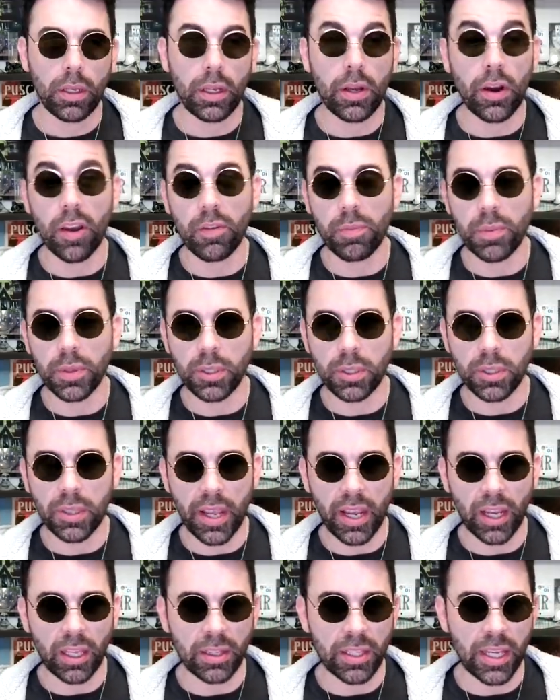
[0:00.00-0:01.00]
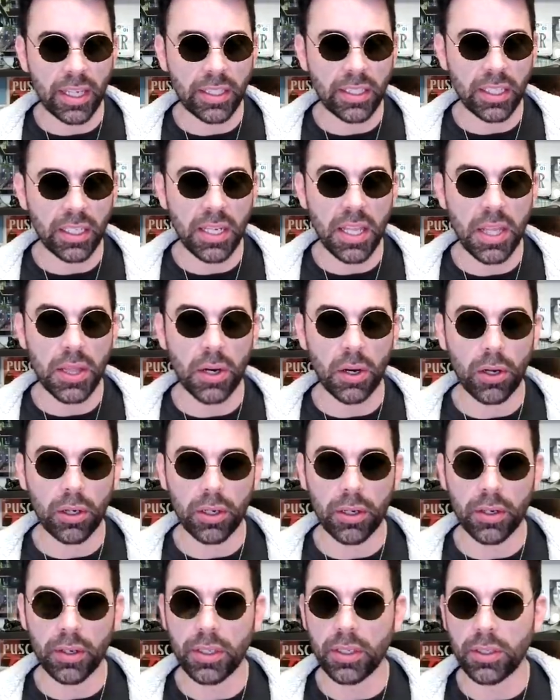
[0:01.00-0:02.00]
Now, I've been saying that
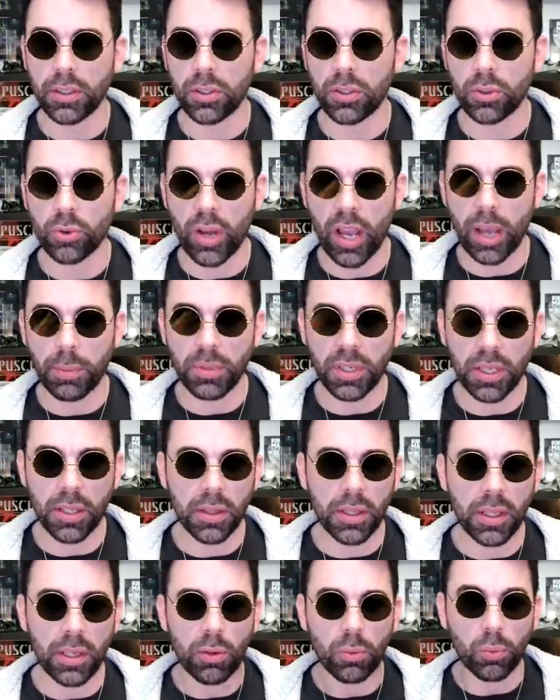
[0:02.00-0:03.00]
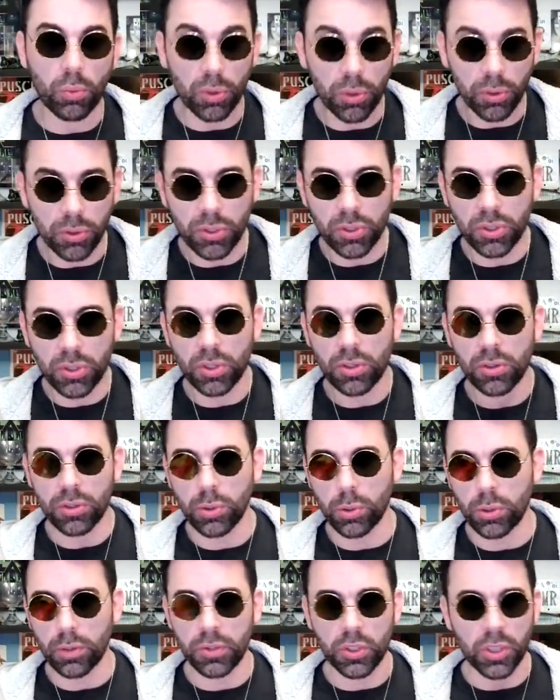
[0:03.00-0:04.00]
Níðhöggr is trapped in the roots,
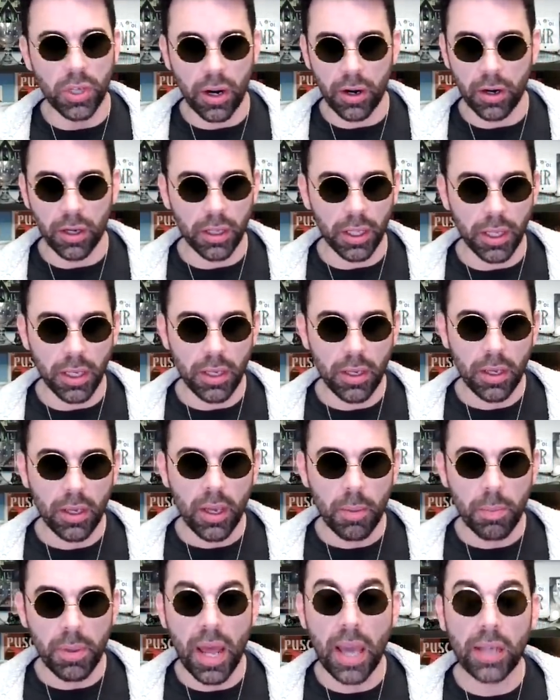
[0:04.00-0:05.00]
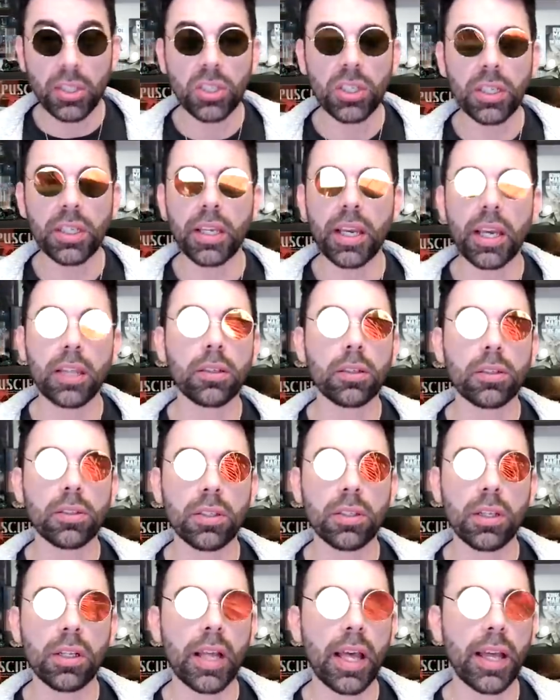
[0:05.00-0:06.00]
sort of generically, but actually
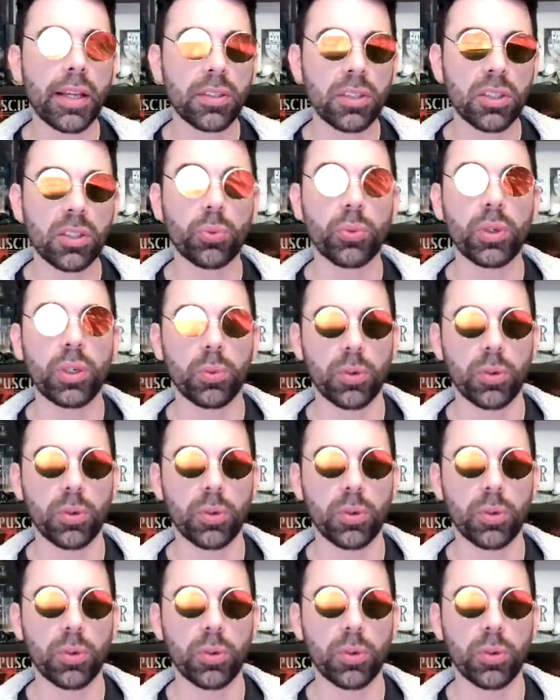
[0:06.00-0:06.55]
Yggdrasil has three